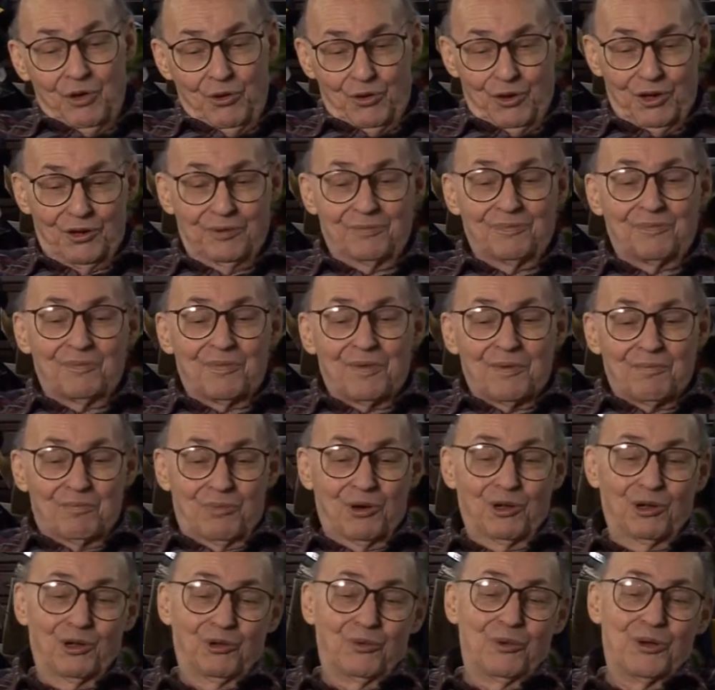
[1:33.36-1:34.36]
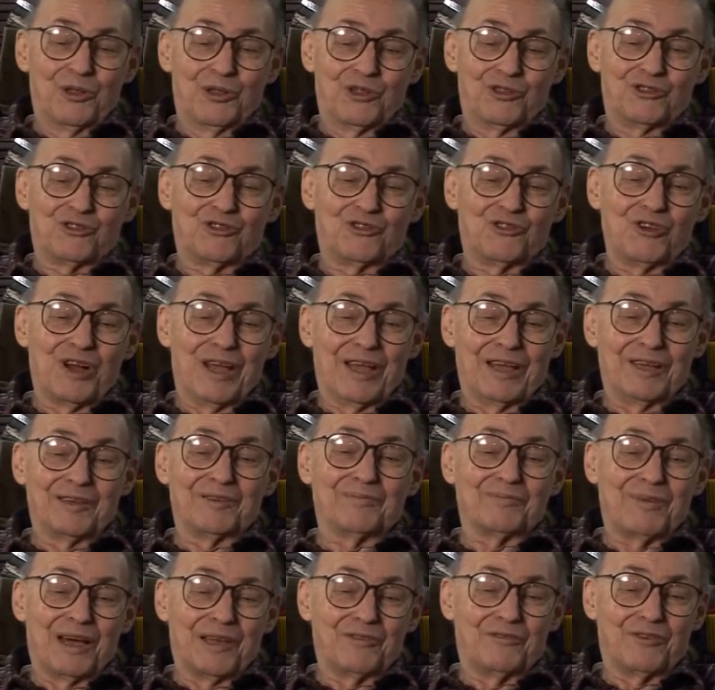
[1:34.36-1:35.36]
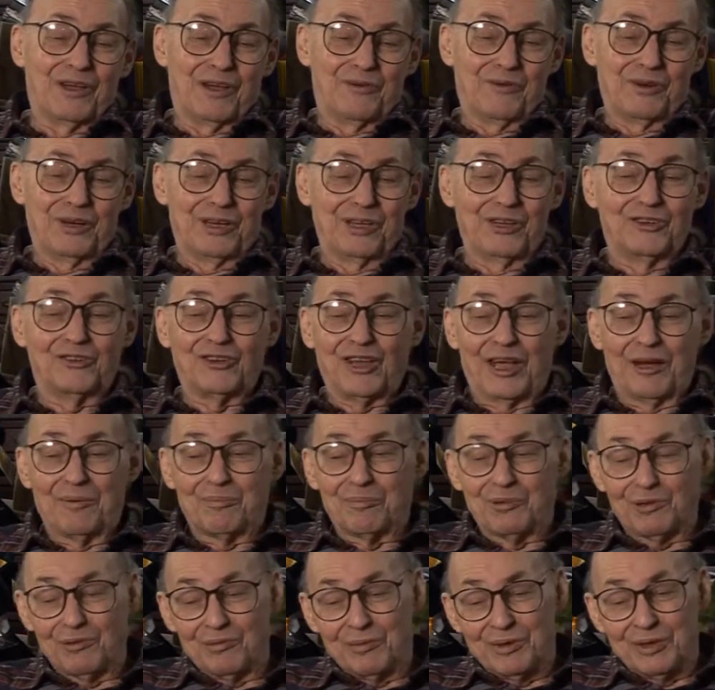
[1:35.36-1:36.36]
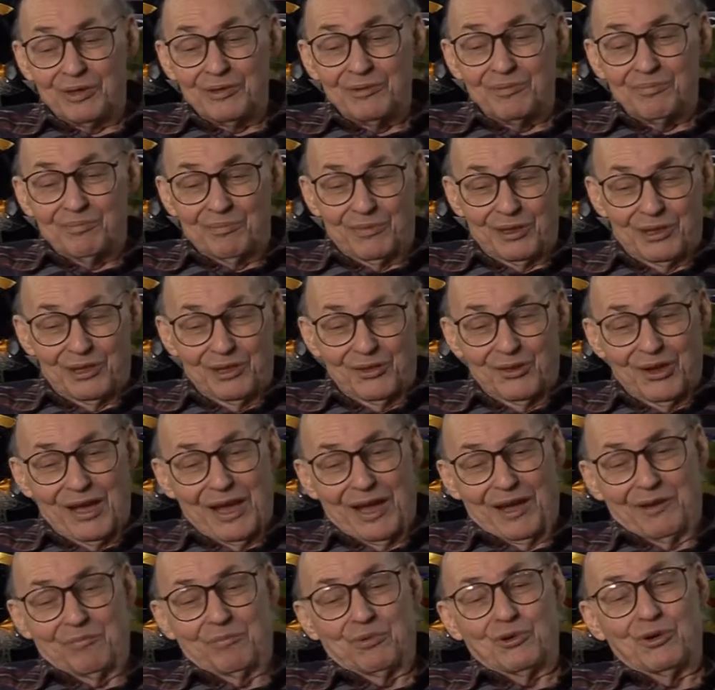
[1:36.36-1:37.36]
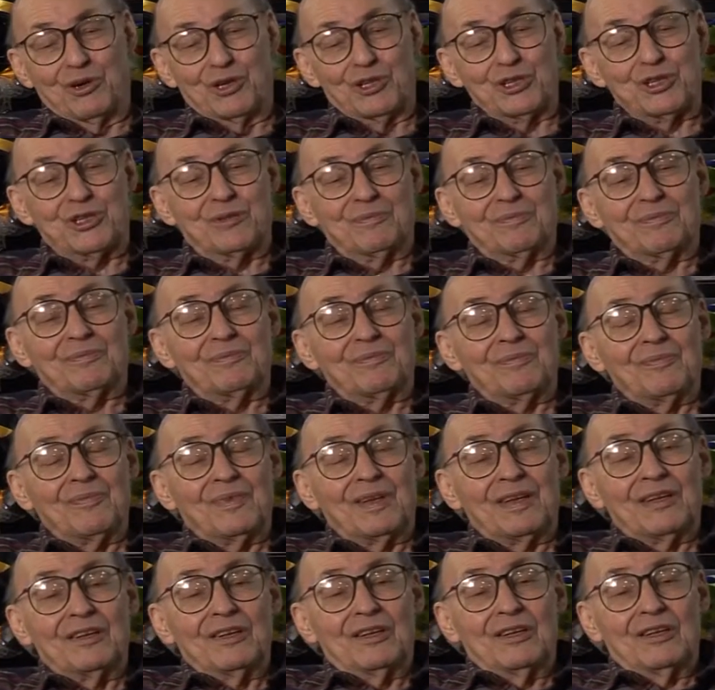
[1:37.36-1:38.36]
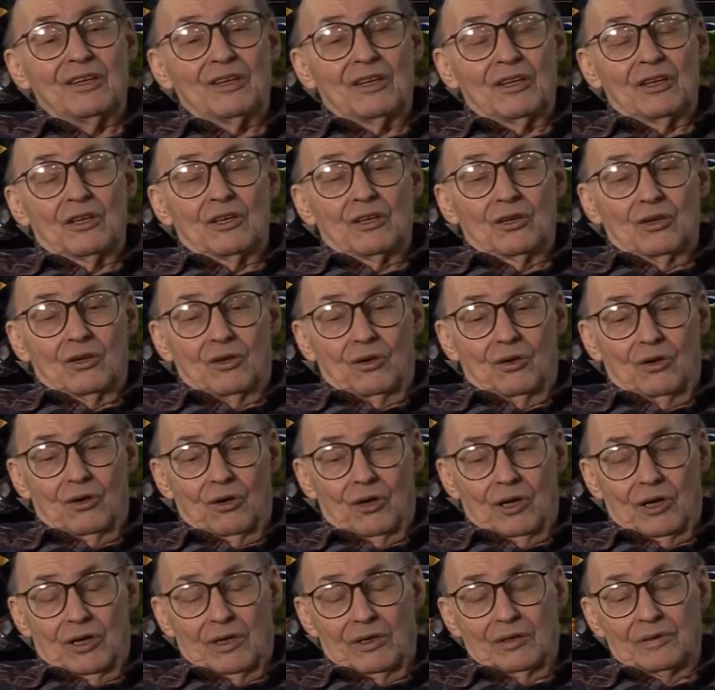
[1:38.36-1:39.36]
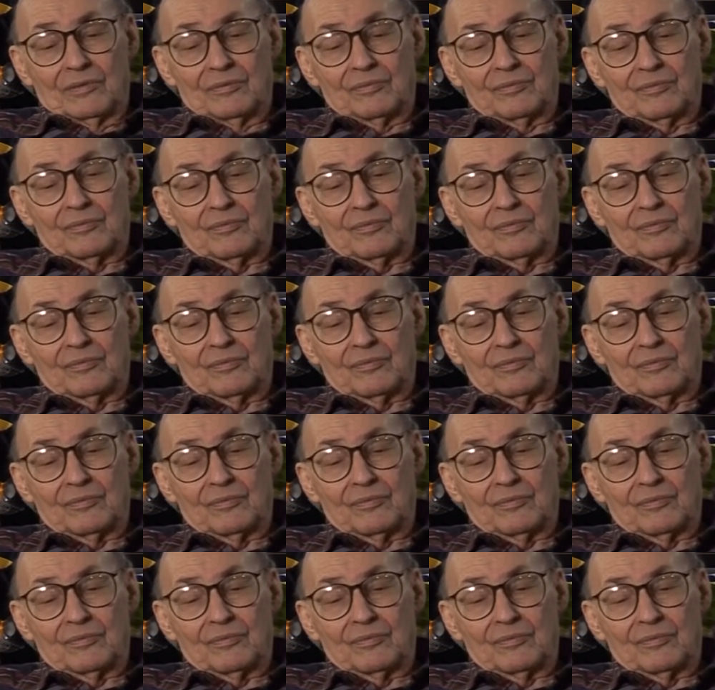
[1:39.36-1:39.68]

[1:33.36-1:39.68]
you can pull with a string, my favorite example, but, but you can't push. Or